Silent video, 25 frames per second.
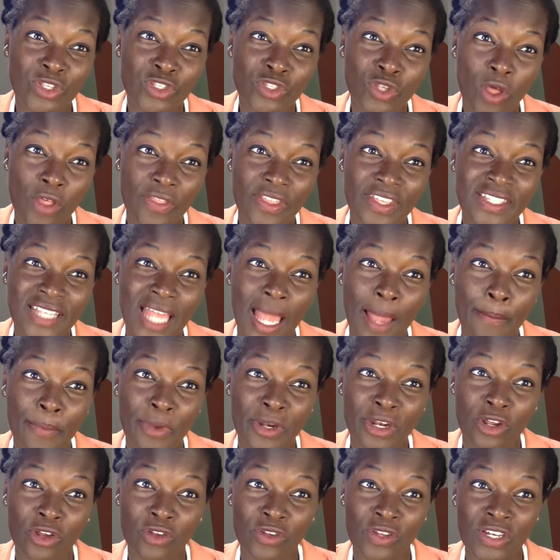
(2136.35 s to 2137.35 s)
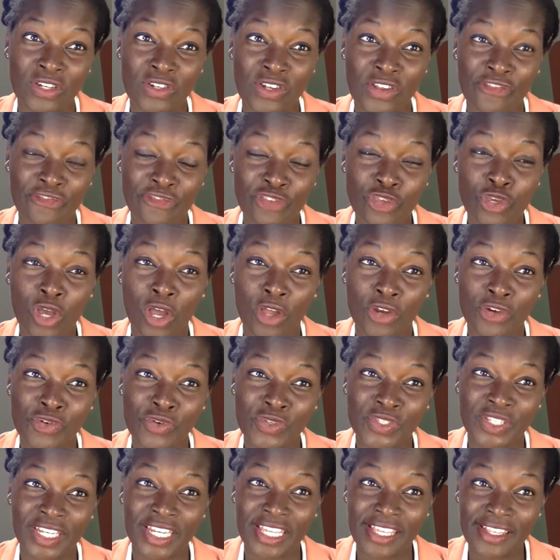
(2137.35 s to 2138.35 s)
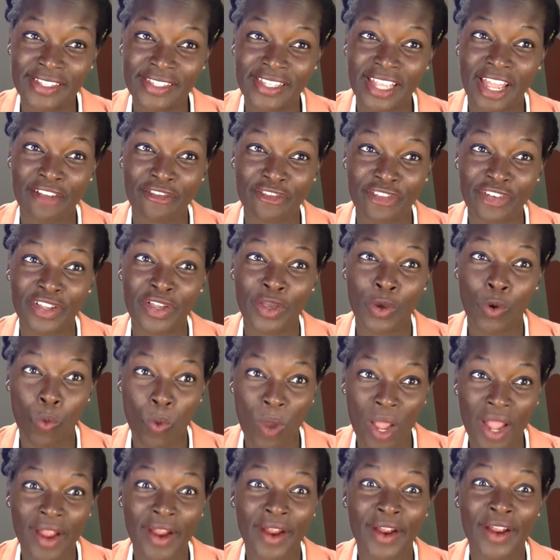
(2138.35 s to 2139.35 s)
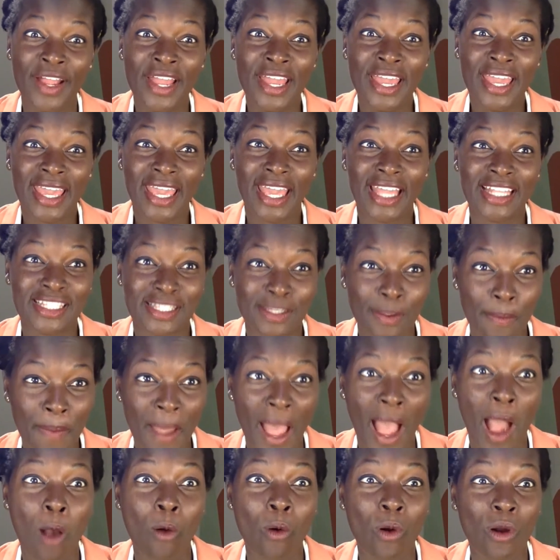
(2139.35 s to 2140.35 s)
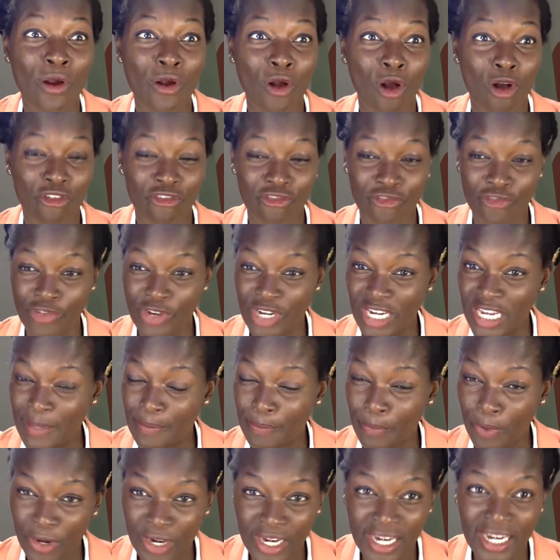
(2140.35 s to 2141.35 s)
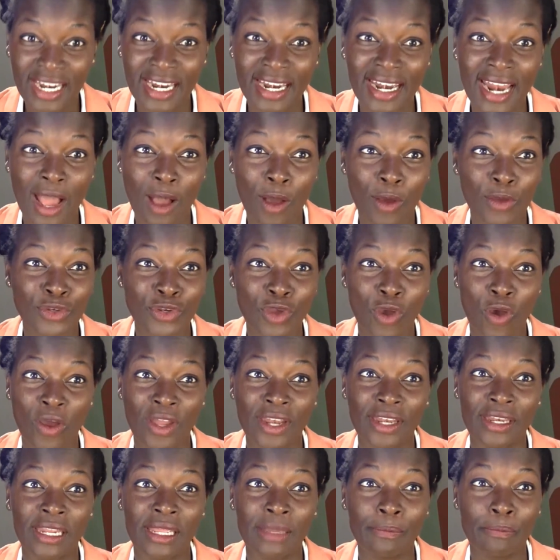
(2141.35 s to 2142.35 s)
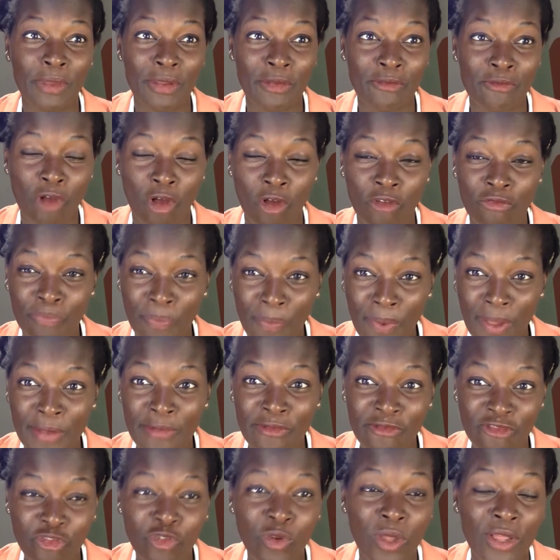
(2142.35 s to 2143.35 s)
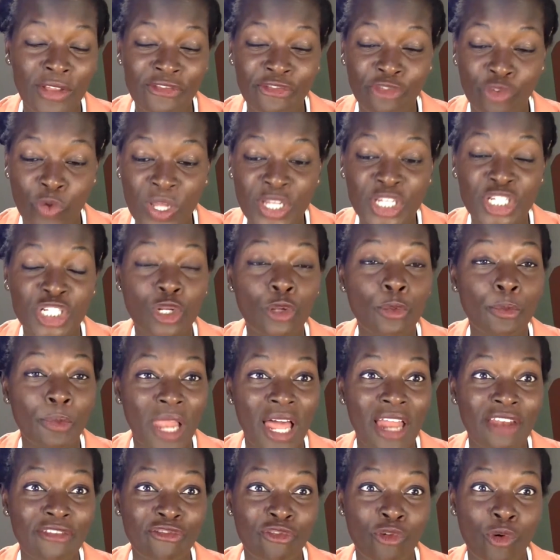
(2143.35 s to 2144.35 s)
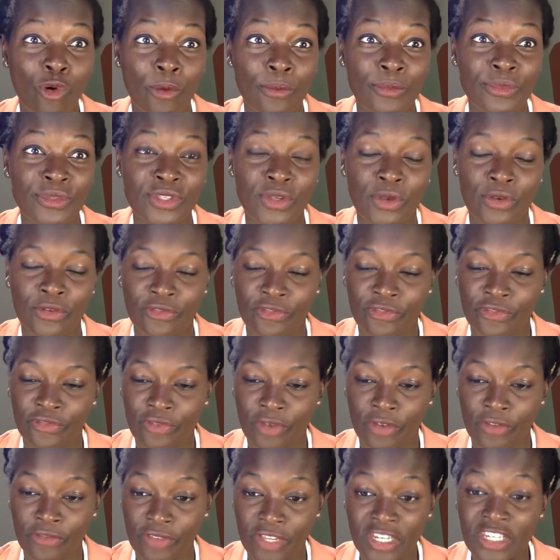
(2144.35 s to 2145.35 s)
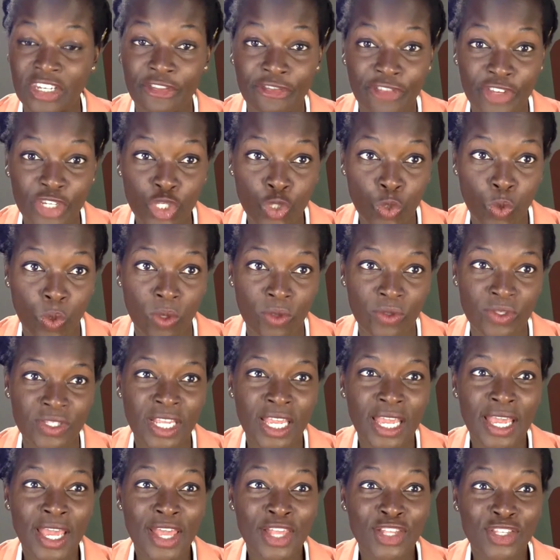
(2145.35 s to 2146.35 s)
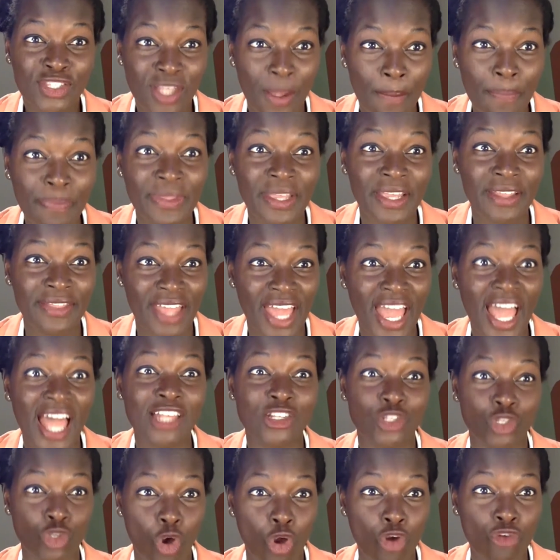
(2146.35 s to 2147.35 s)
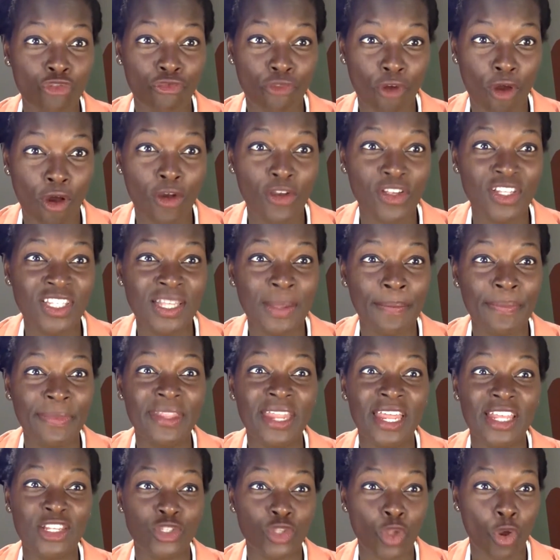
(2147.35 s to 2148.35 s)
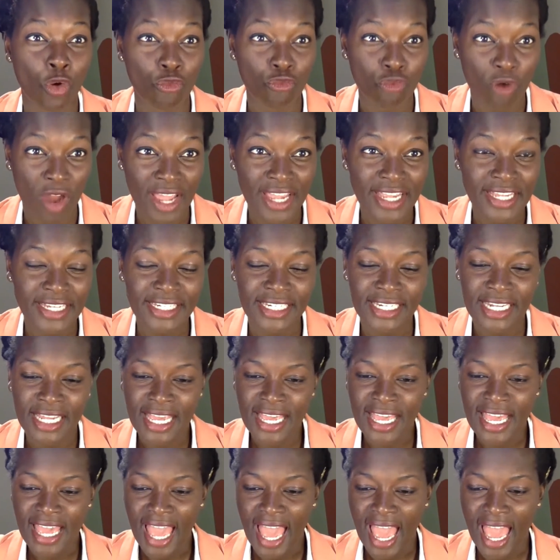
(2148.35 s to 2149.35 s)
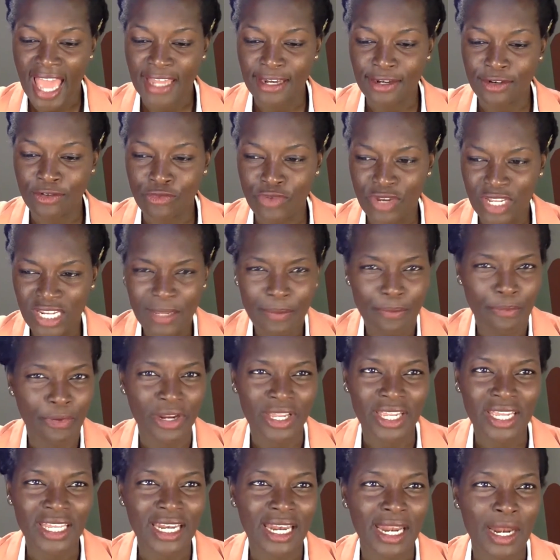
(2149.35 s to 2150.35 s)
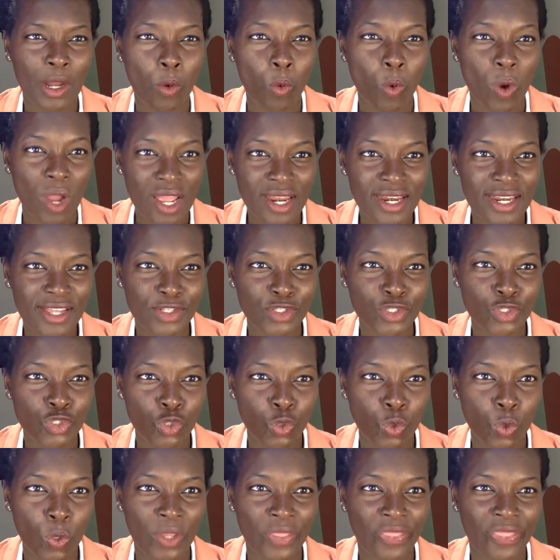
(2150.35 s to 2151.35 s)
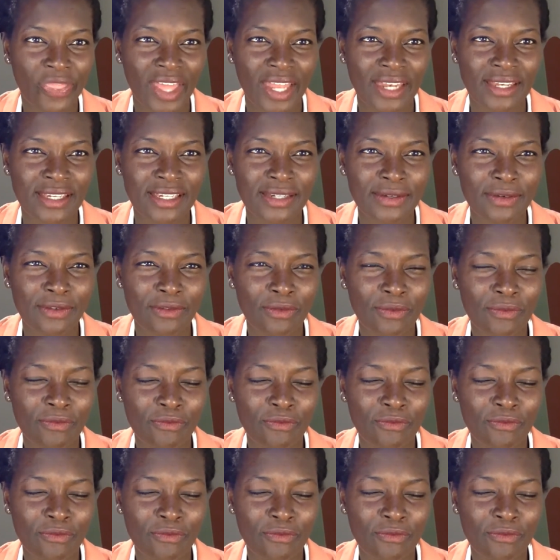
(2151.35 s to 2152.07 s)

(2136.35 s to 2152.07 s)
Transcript: We saw this happen in a few countries in East Africa, where it's the power of really putting it out on influential platforms of individuals, something that has gone wrong, something that's not right, and really bringing an awareness to it that